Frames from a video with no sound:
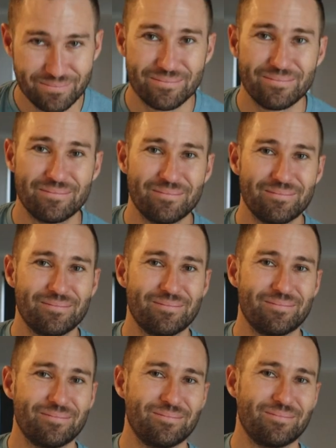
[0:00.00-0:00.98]

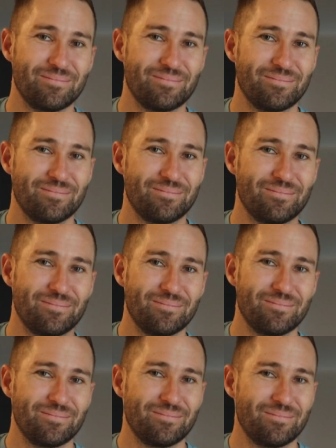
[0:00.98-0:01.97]

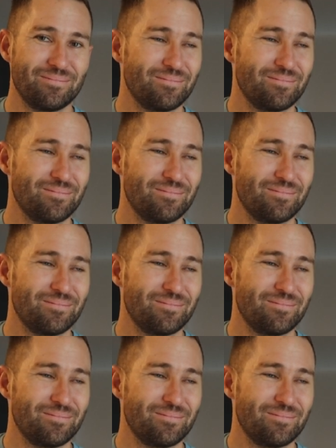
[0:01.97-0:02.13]
The person shown says nothing.